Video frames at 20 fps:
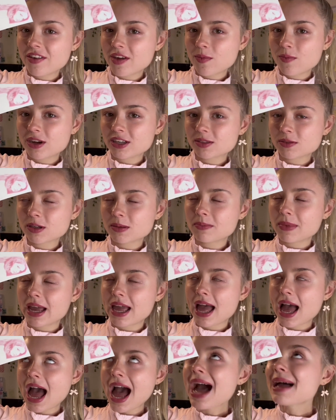Westwood, my
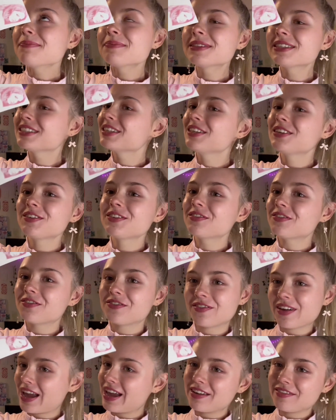absolute
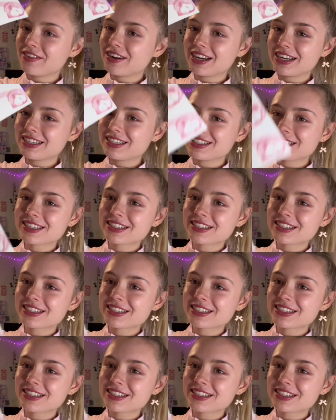favorite.